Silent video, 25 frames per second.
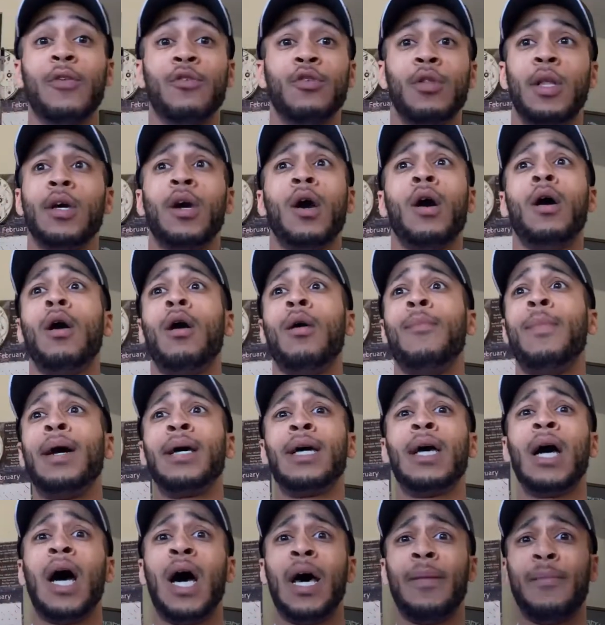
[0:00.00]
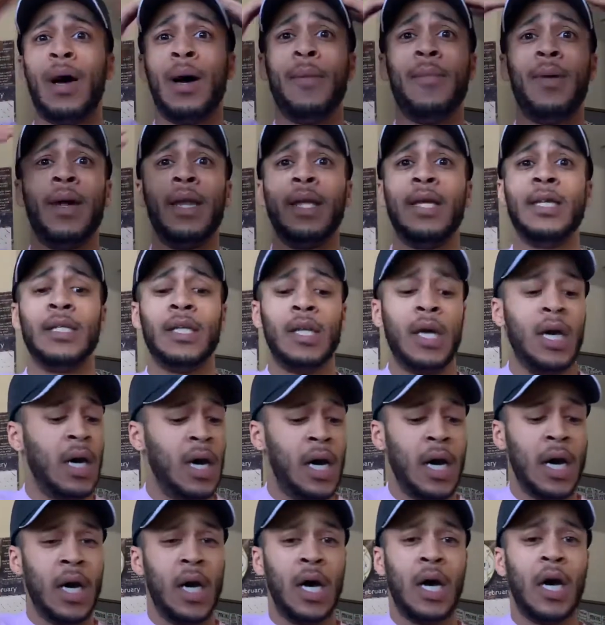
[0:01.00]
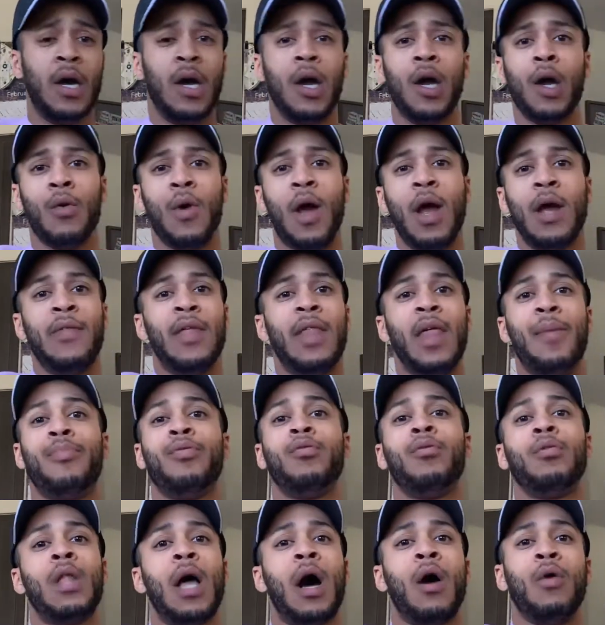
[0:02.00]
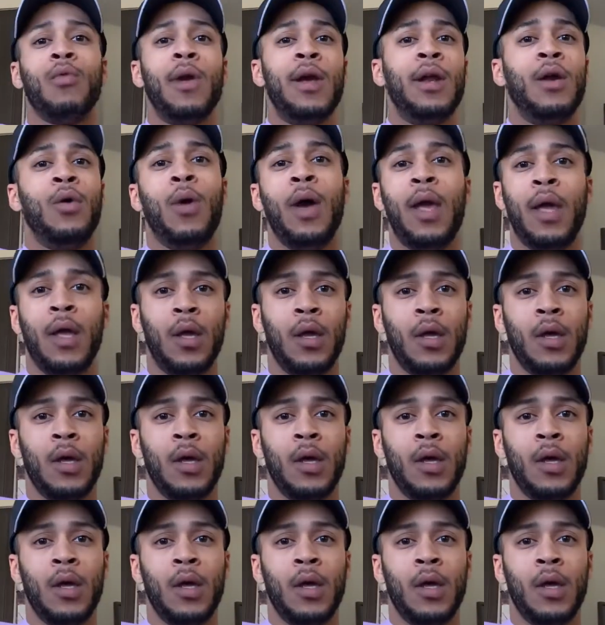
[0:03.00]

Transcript: They're like, oh my God, my money, right? And then they pull out right away